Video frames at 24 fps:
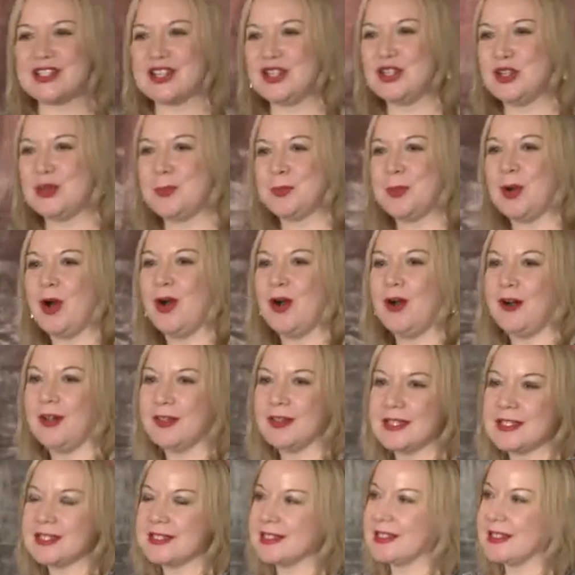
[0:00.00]
a new
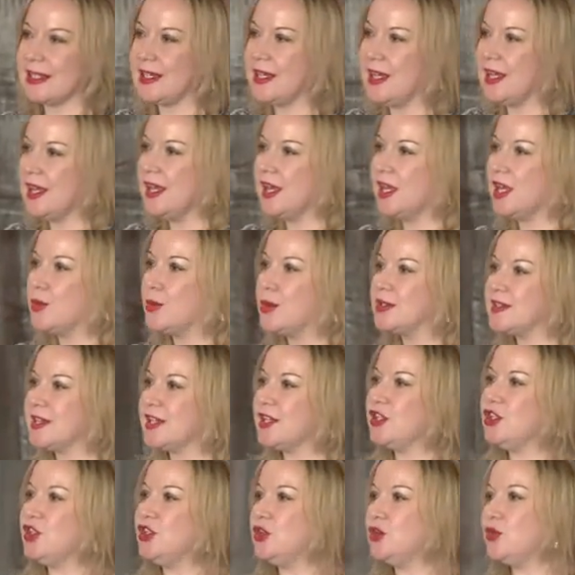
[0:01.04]
policy, it was a
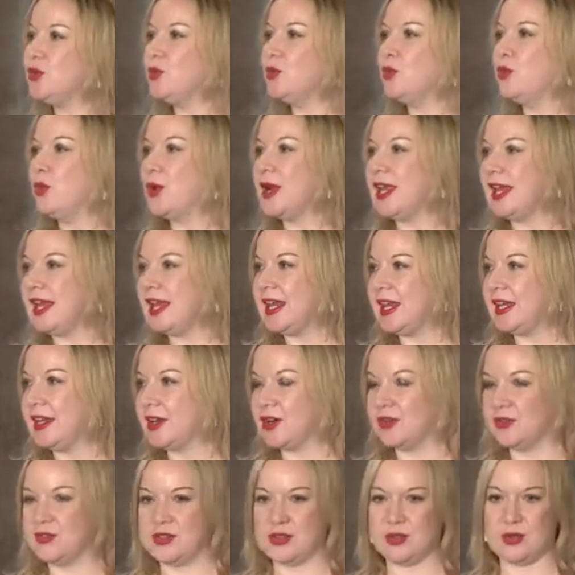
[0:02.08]
new way
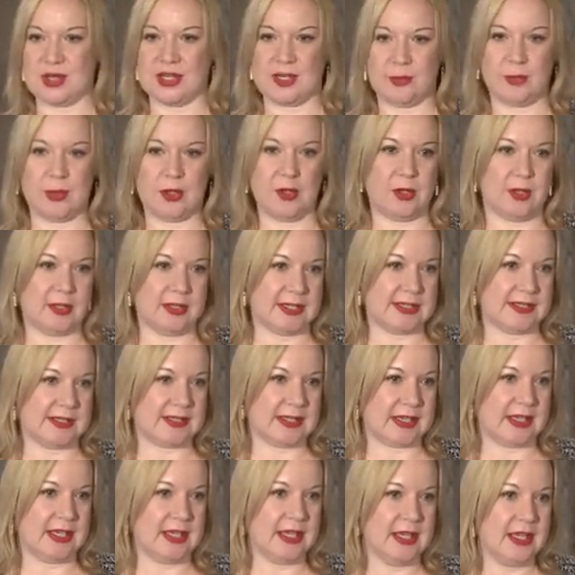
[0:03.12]
of doing
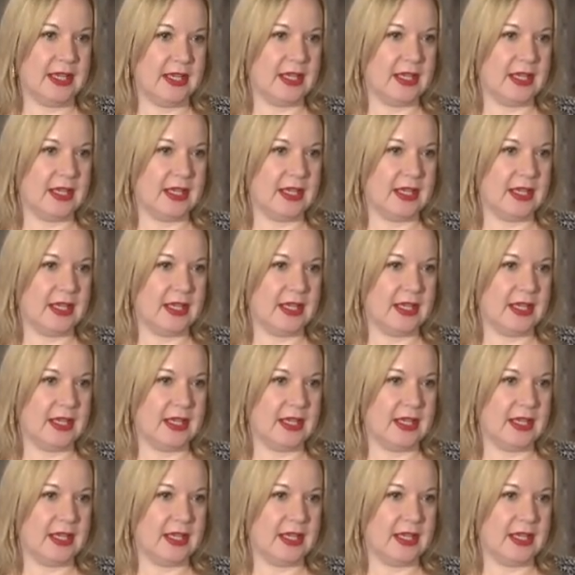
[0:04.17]
policy.